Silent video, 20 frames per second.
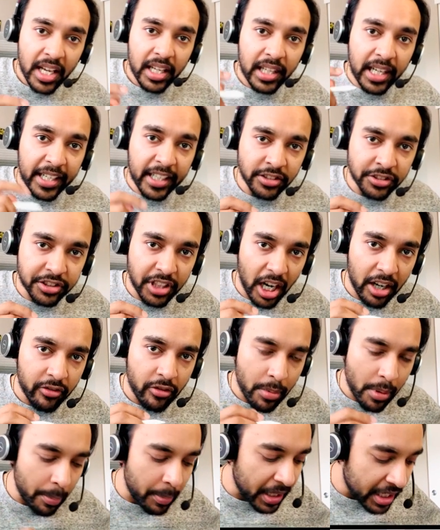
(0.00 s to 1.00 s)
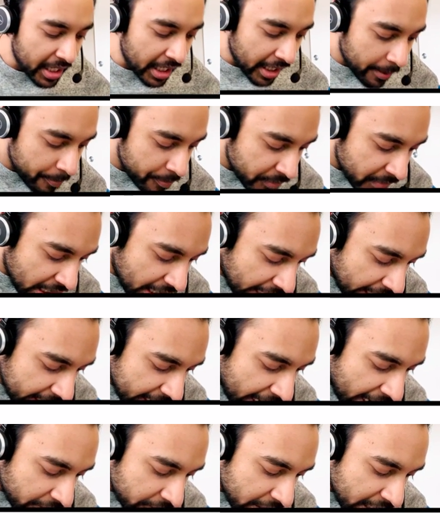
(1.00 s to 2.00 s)
Let us start from the beginning. I
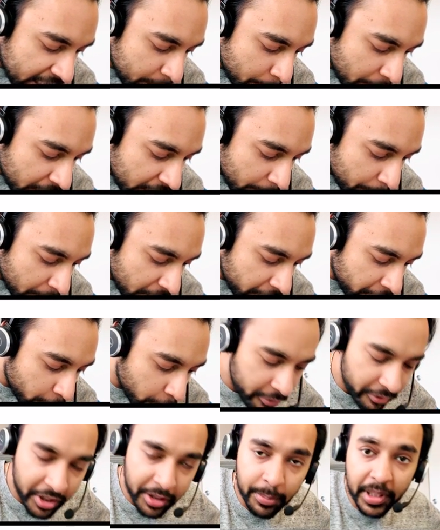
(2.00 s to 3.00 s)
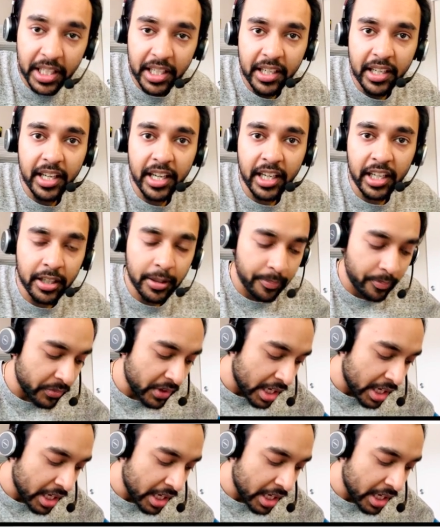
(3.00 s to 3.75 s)
have element number 4 with me, correct?